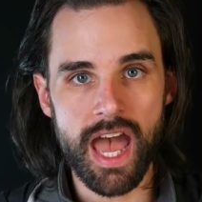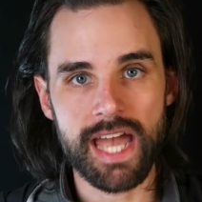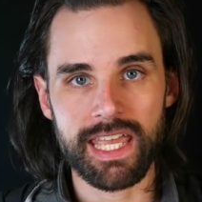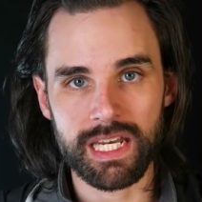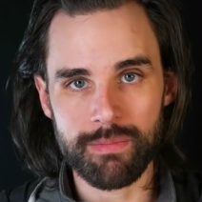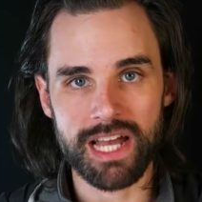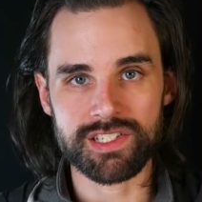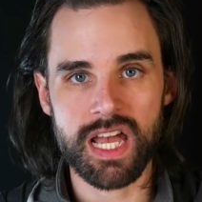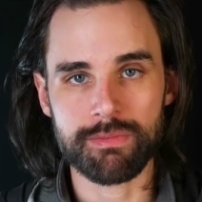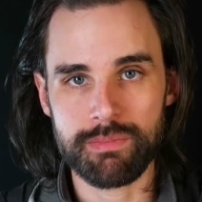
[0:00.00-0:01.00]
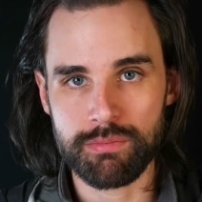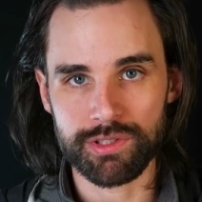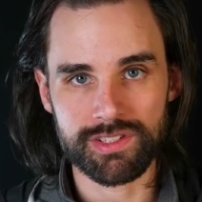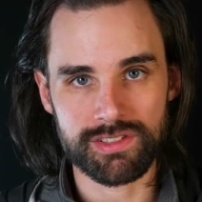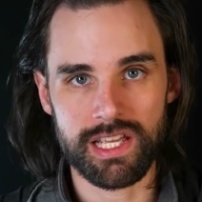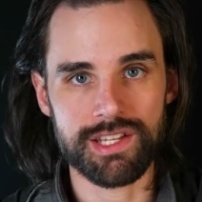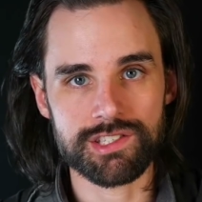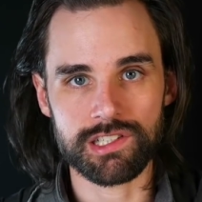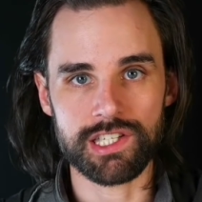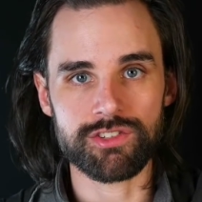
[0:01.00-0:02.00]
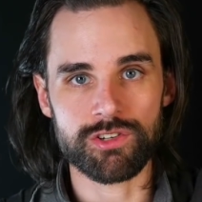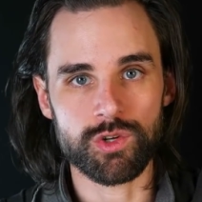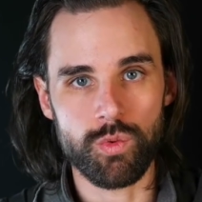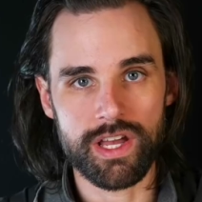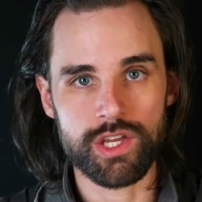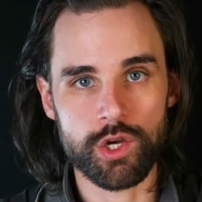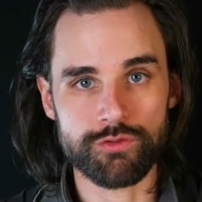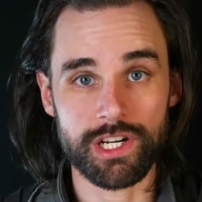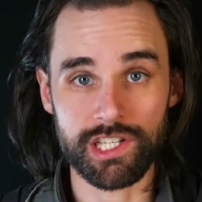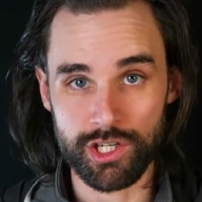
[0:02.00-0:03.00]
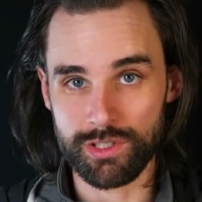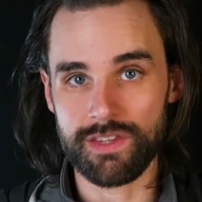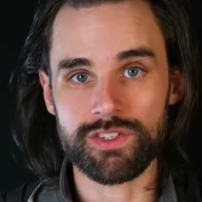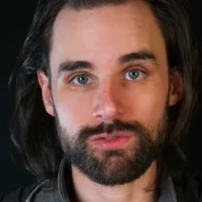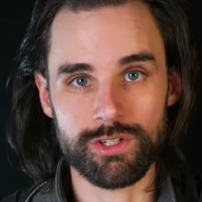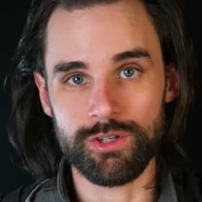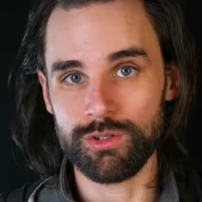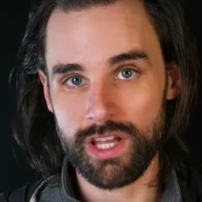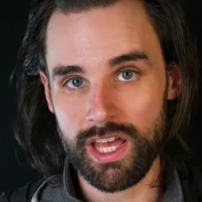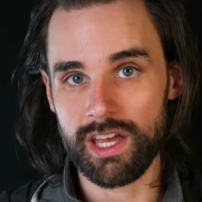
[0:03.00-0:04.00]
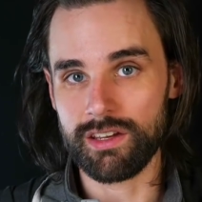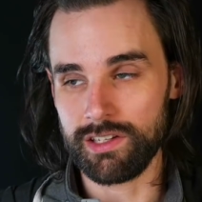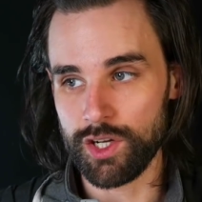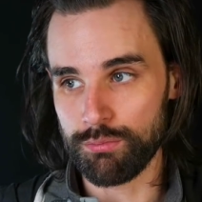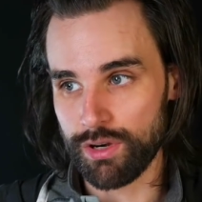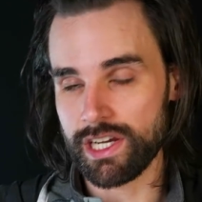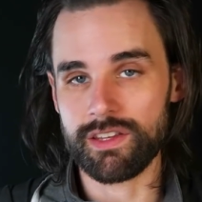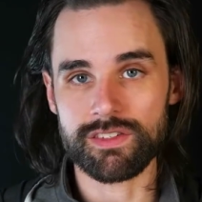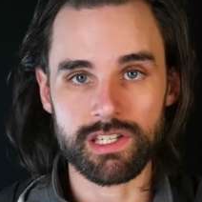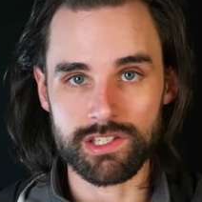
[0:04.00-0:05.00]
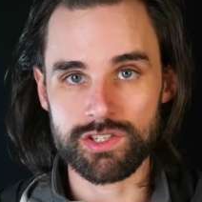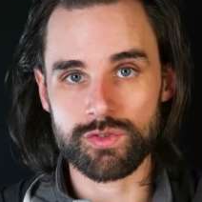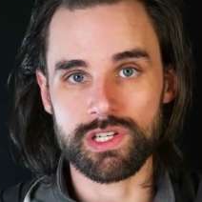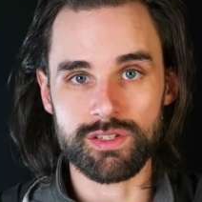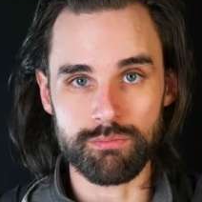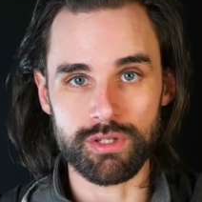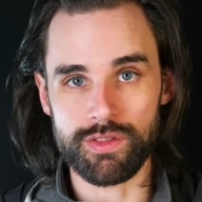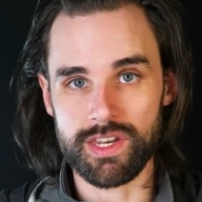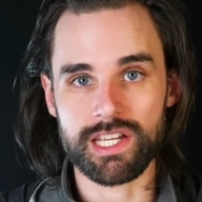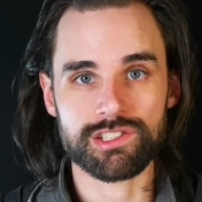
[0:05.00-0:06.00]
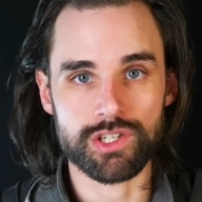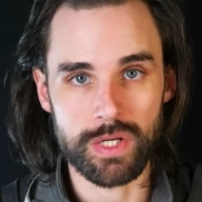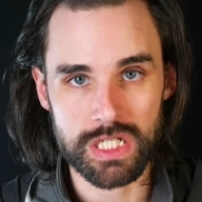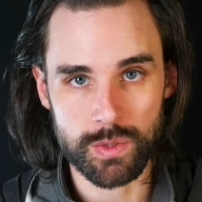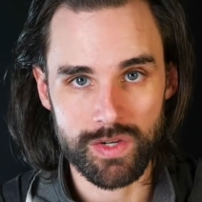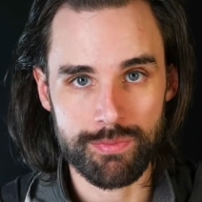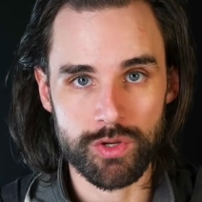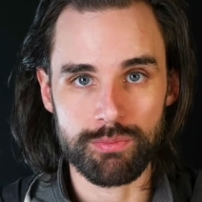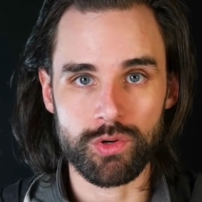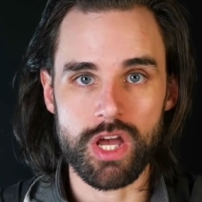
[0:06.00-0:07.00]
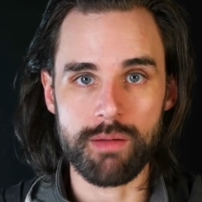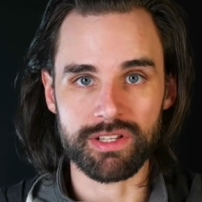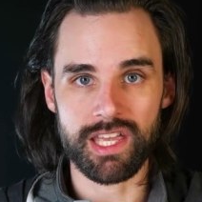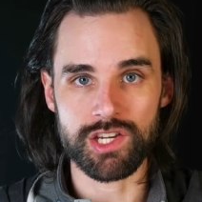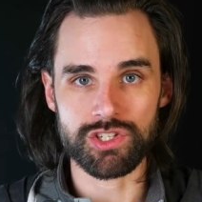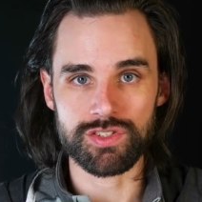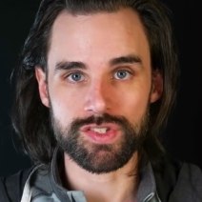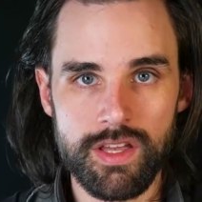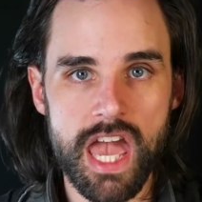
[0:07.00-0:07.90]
I can't imagine how many people this has instantly turned away who try to go down this road and, you know, break into this industry to build the next generation of Web 3.0 applications.